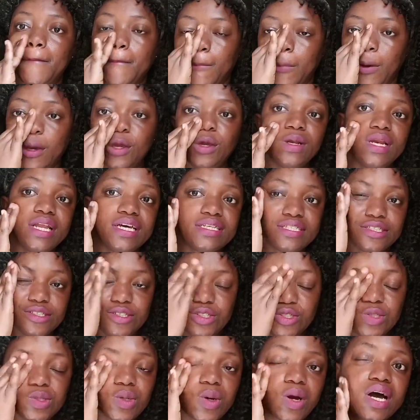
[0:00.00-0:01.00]
when you let
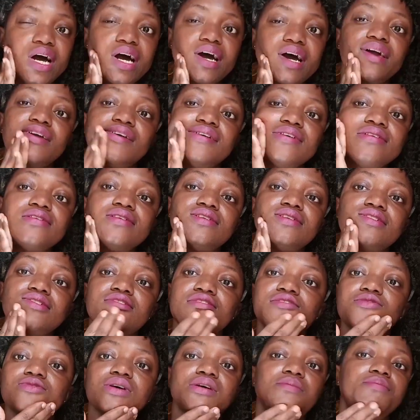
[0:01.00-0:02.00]
it dry, it's
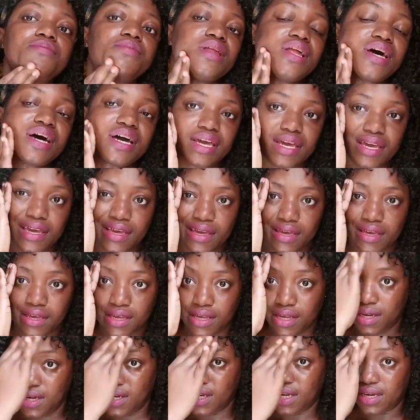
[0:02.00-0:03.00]
easy to apply
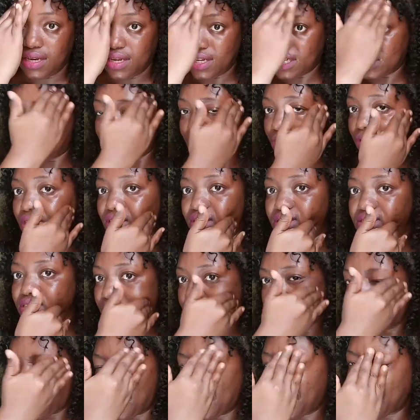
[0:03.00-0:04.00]
the next
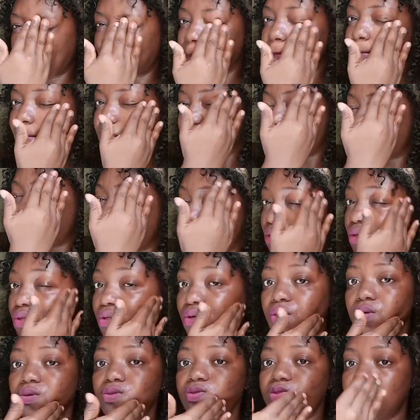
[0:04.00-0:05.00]
product. If you
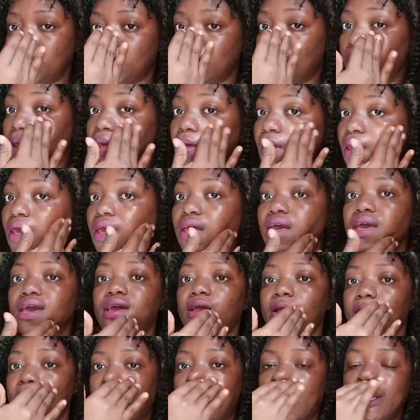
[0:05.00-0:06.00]
don't,
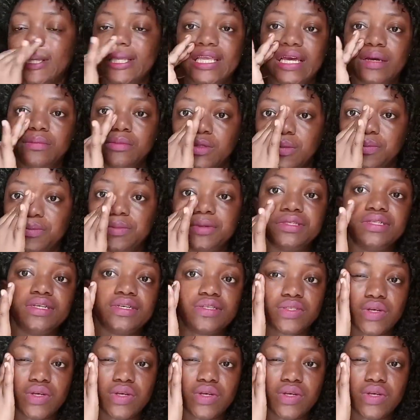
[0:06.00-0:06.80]
and you attempt to put